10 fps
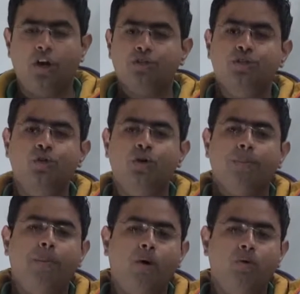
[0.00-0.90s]
are not
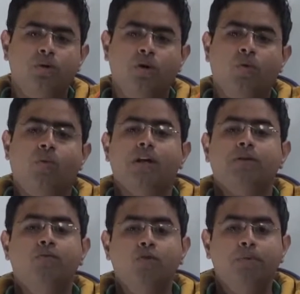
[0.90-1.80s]
sure about
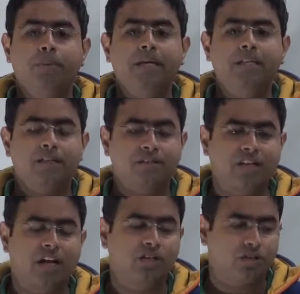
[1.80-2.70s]
what would be the
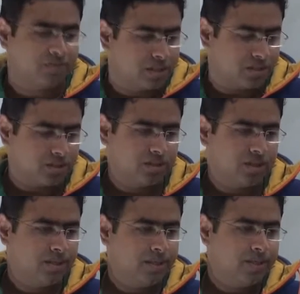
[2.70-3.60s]
result of this.
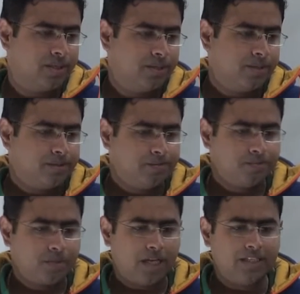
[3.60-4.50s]

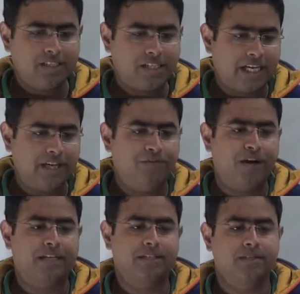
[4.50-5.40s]
And the second
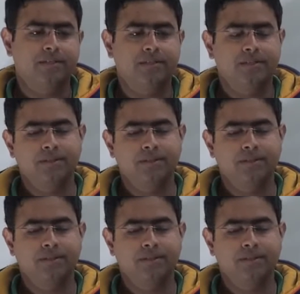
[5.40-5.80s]
factor